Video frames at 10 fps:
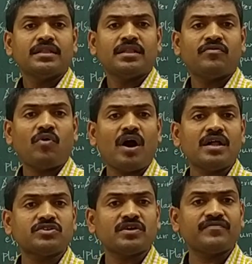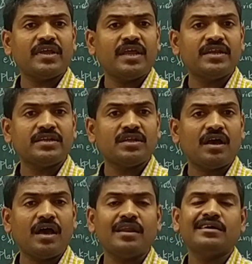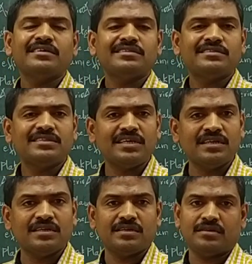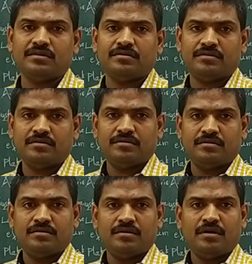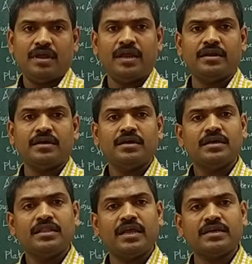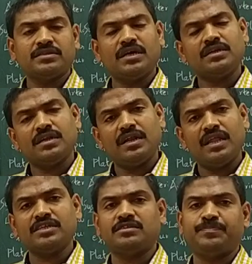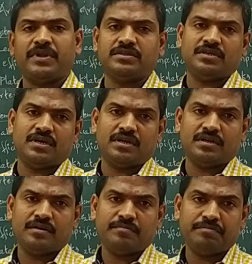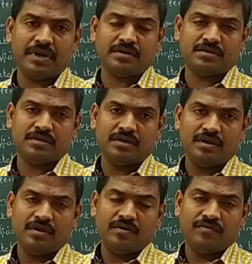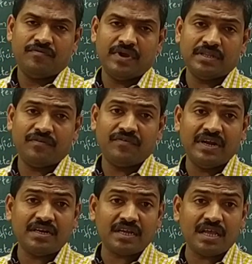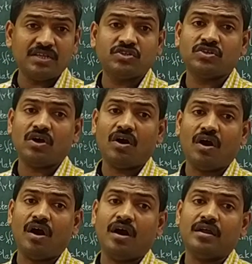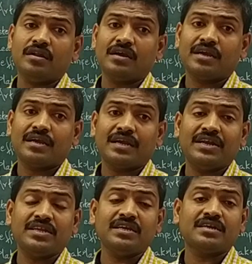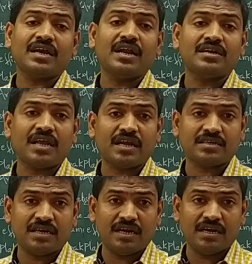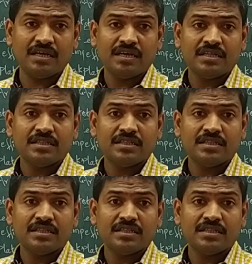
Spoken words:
the walls of the atria are thin and they exert less pressure. But when the ventricles are getting contracted,